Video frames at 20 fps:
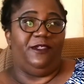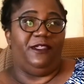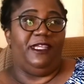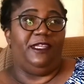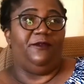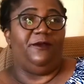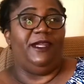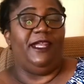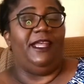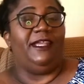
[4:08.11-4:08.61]

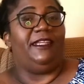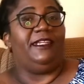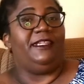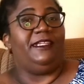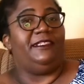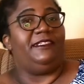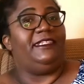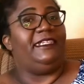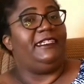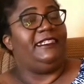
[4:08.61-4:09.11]
And when I
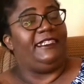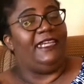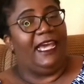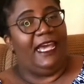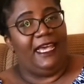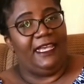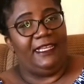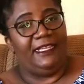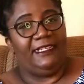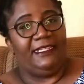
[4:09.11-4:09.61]
needed
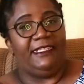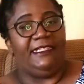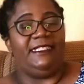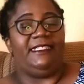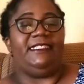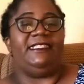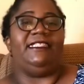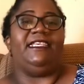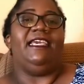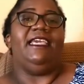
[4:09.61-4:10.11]

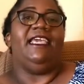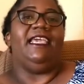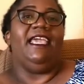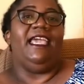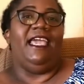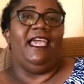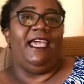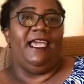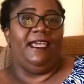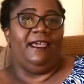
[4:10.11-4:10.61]
guitarists
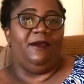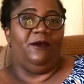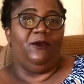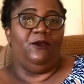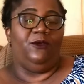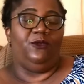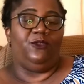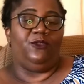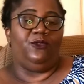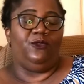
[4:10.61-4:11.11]

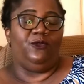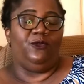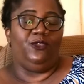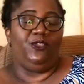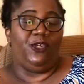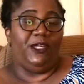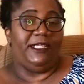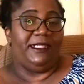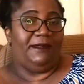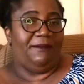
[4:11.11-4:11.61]
to
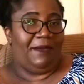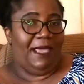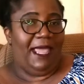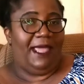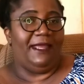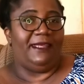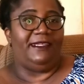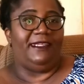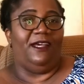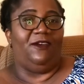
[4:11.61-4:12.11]
join the
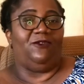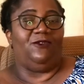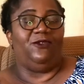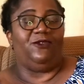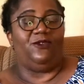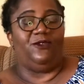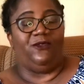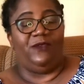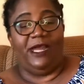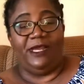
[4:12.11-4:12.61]
band, I would
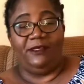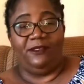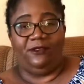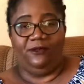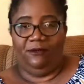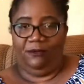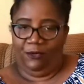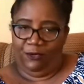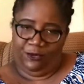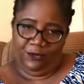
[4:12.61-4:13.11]
also run to
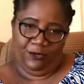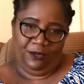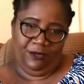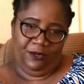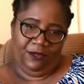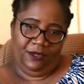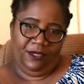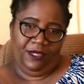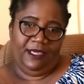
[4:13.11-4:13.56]
Mono.